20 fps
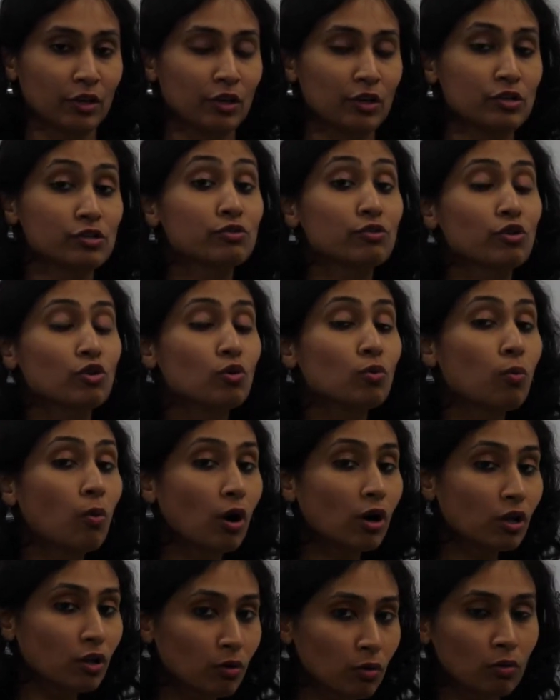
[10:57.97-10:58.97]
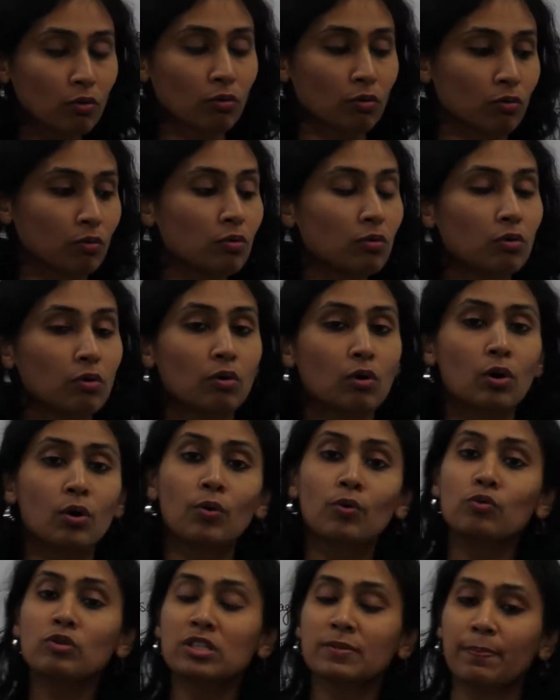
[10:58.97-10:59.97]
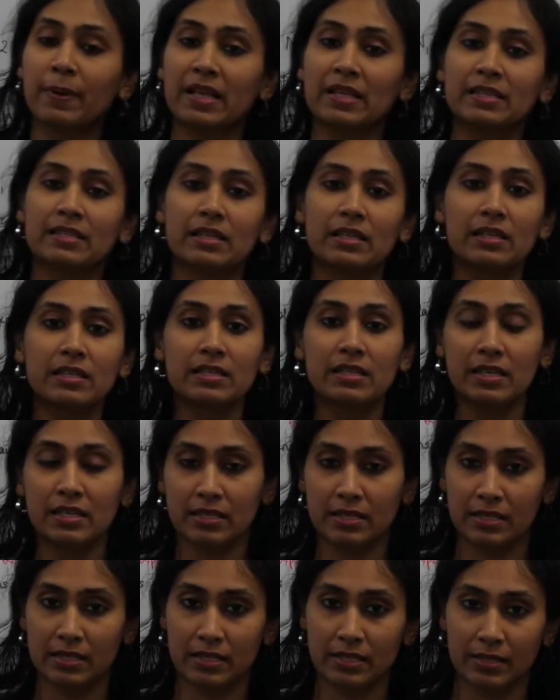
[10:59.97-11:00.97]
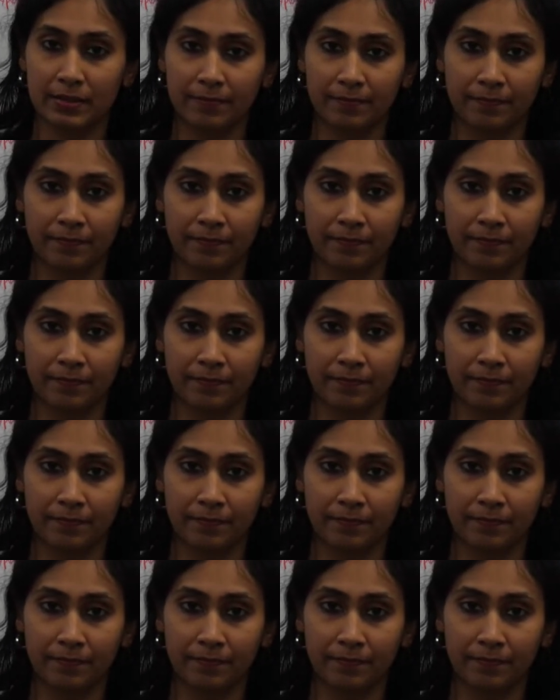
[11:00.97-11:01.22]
So you want to know whose pencil is this?